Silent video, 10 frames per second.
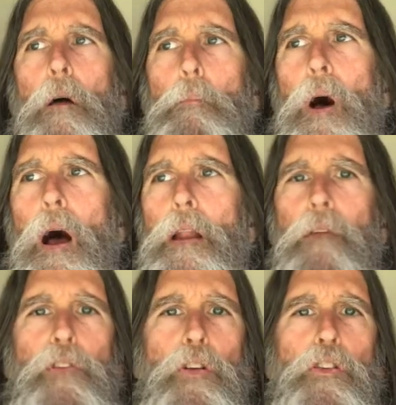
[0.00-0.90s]
But
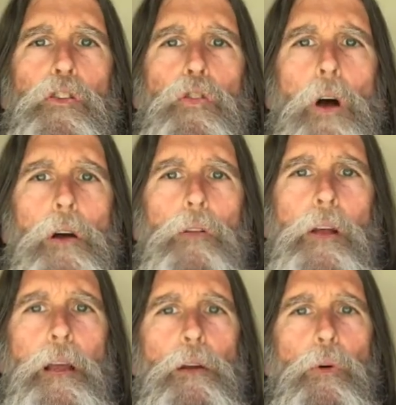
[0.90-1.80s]
if you're
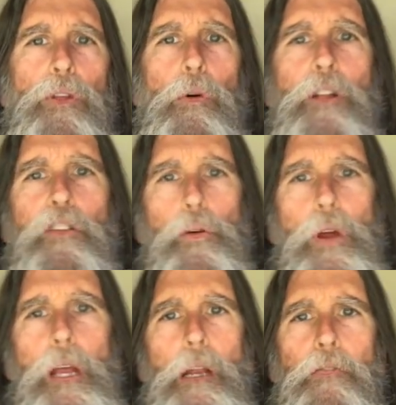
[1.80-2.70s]
struggling with what you
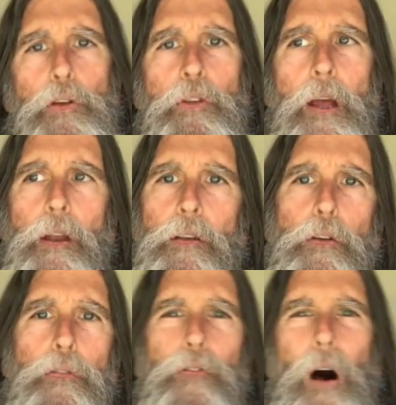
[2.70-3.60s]
eat, if you tend
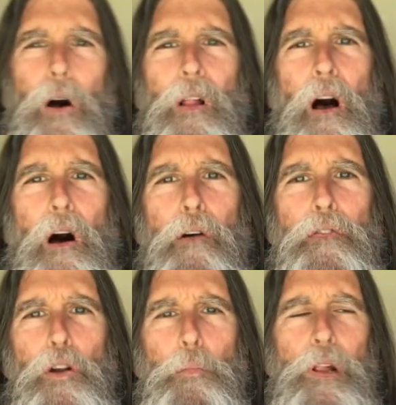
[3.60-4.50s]
to fall
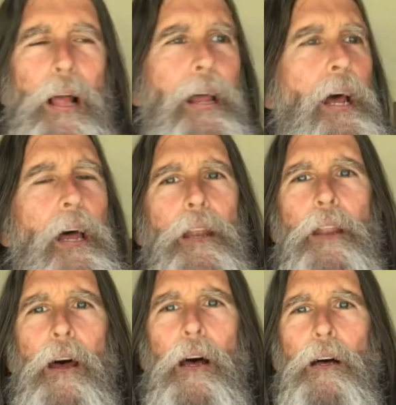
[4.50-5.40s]
off your
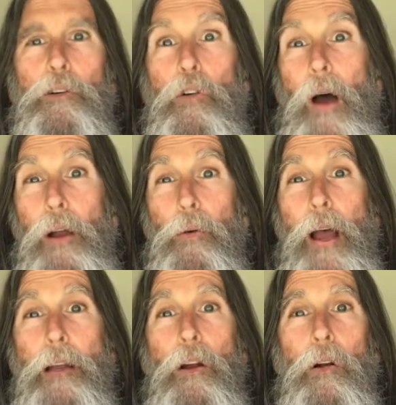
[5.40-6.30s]
plan uh, quite
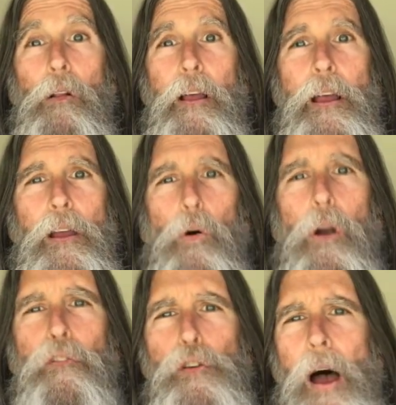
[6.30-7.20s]
regularly,
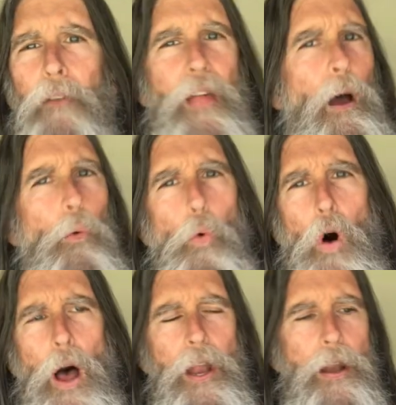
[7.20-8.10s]
or if you have that
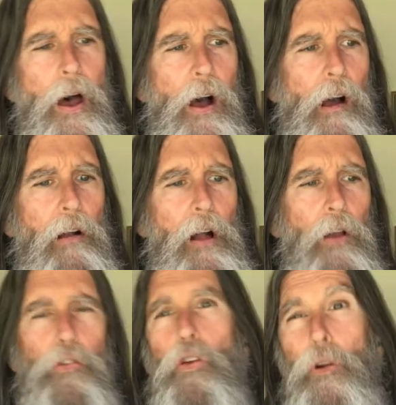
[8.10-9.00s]
one uh,
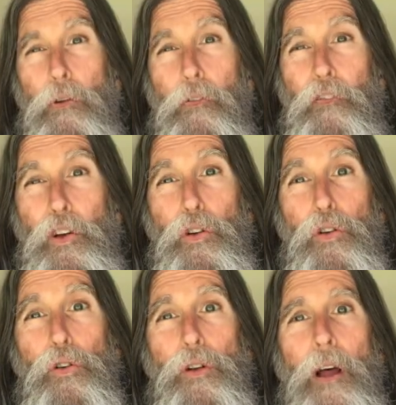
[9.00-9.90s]
certain
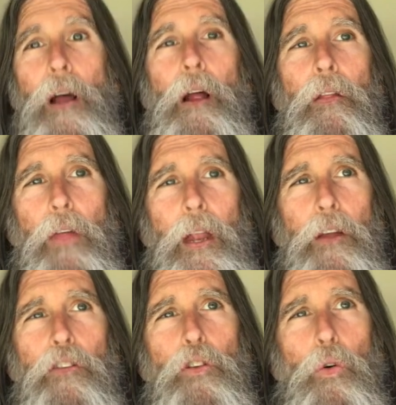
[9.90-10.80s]
food that
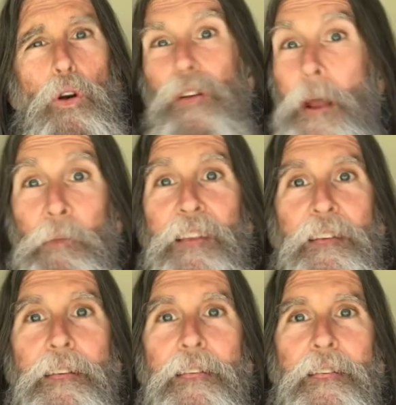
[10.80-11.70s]
is your
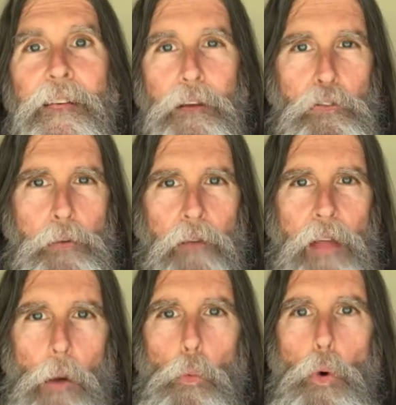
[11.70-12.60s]
nemesis, if you have
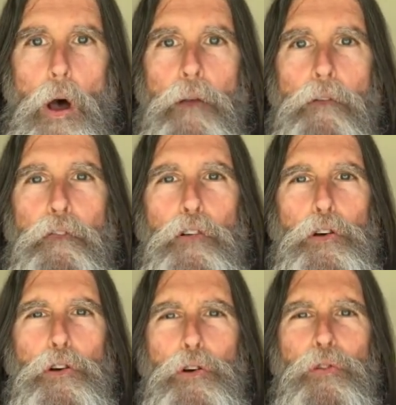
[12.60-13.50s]
that one
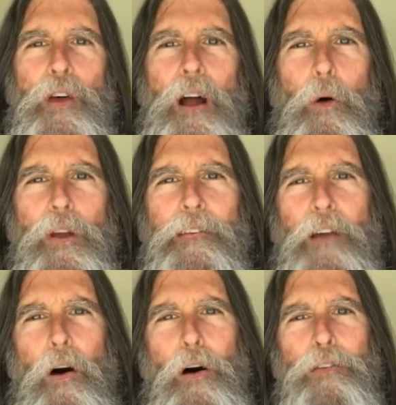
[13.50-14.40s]
food that always
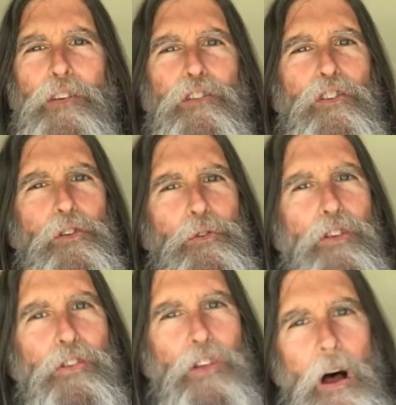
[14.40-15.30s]
causes you
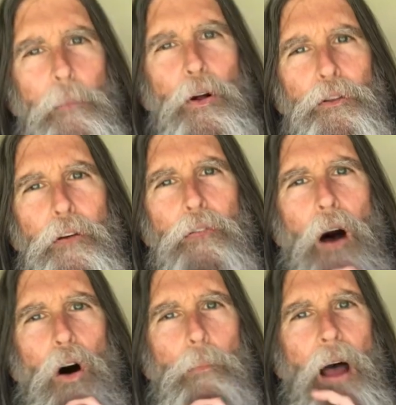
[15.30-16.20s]
to stumble, to
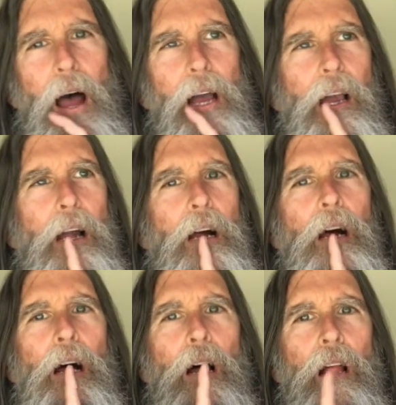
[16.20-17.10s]
fall back,
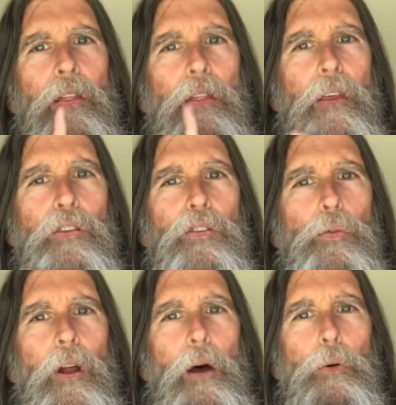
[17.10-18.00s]
this is
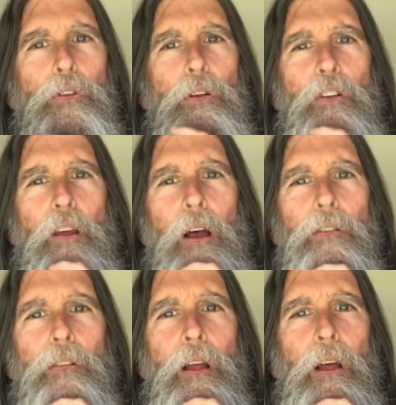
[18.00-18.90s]
what I would
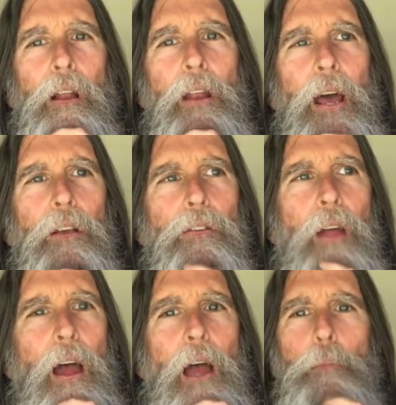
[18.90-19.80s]
suggest. Next
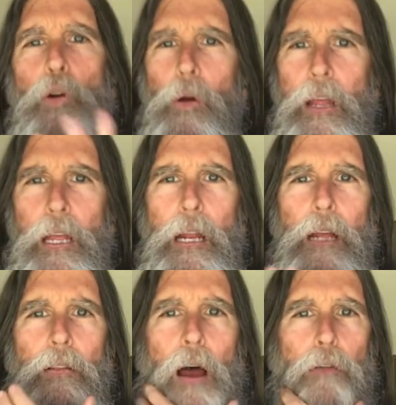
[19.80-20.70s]
time you're
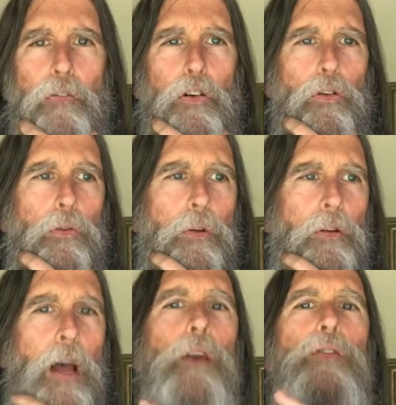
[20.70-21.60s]
eating that
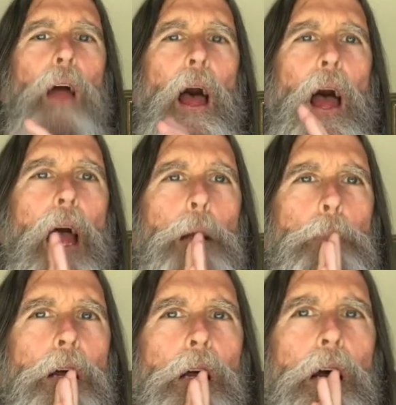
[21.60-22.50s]
food, next
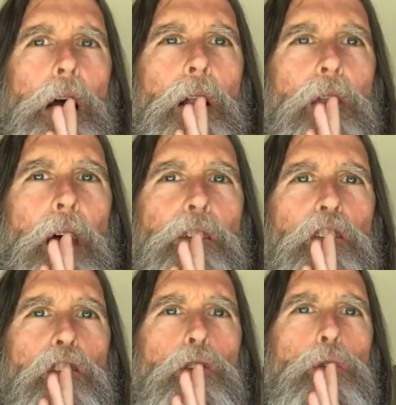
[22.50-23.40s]
time
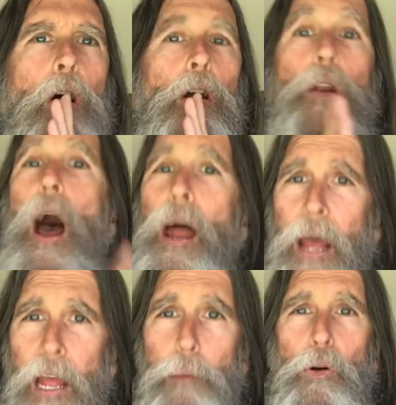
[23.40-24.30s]
that you are
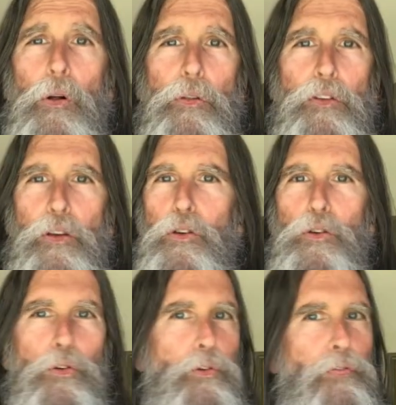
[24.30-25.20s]
not able
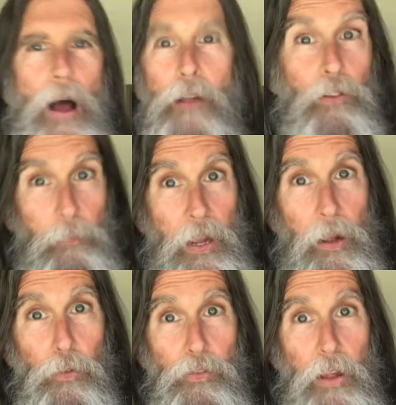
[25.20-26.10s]
to find something
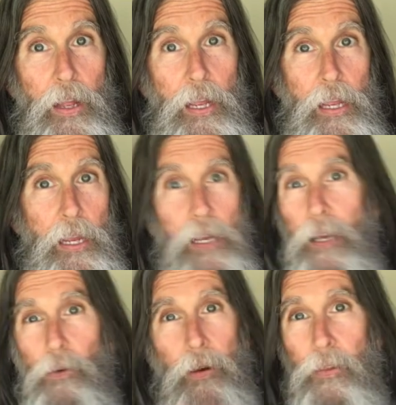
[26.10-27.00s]
else to eat,
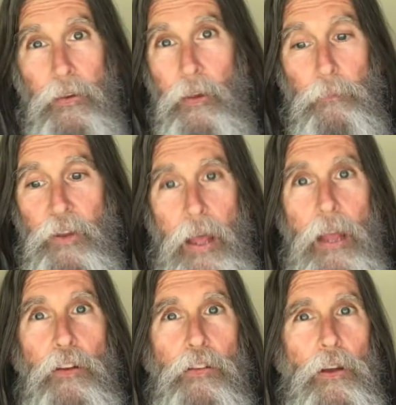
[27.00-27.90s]
get rid of the
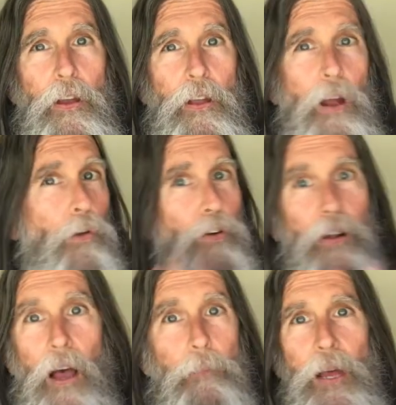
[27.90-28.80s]
temptation,
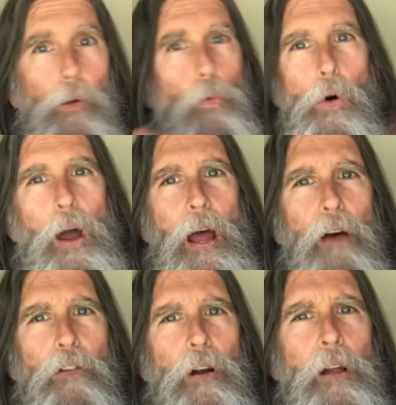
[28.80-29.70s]
overcome it,
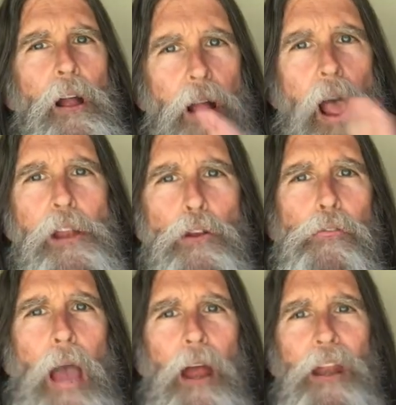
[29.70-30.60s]
whatever, and
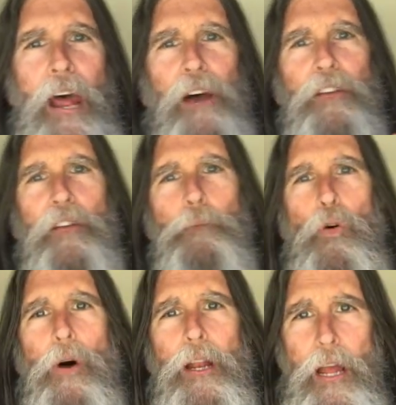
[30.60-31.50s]
you've gotten down to the
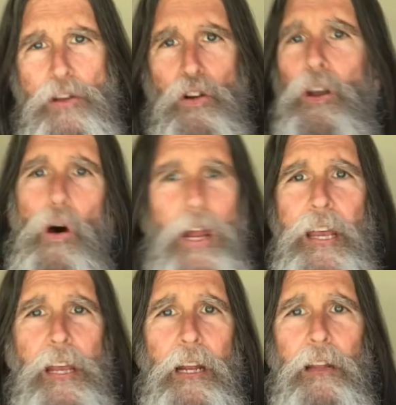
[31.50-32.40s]
point and you're gonna
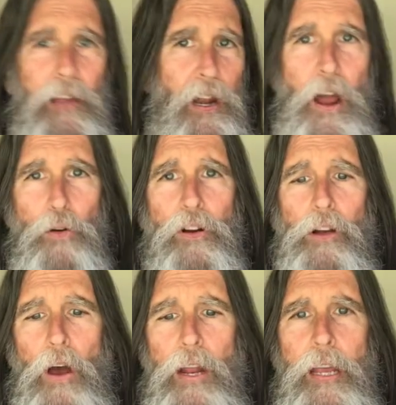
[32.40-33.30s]
eat it. You know you're
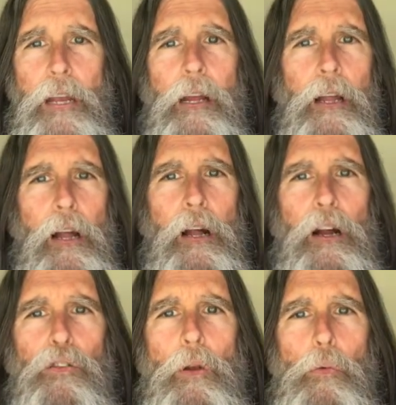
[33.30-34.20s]
gonna eat it.
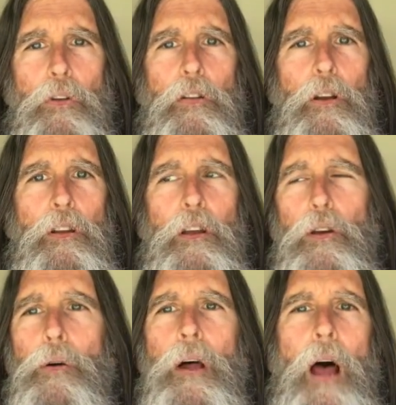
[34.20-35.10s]
Here's what I want you to
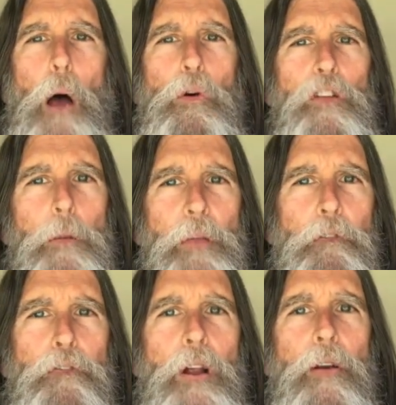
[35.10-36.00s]
do. I want you to be
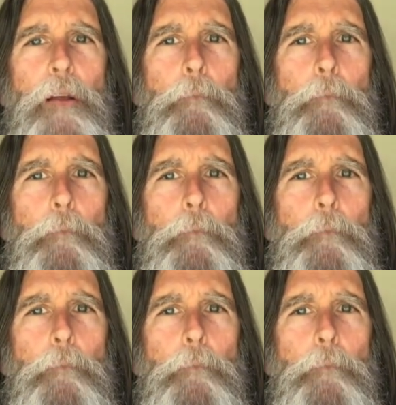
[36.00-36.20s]
very